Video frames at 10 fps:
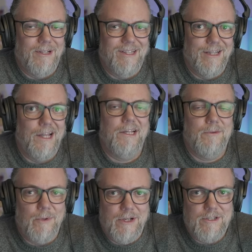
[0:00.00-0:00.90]
Like
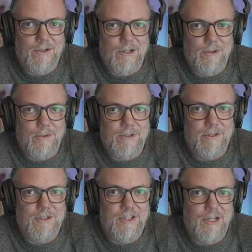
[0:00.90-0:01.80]
when I start going to
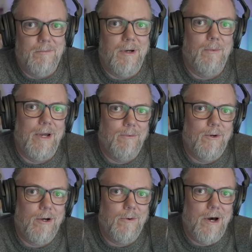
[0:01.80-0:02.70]
the gym, my weight will
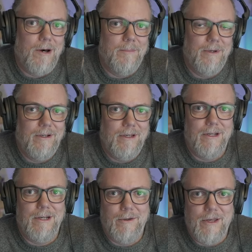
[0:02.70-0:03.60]
go up and I
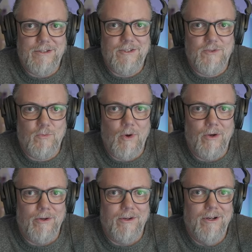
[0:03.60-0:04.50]
know that's just water.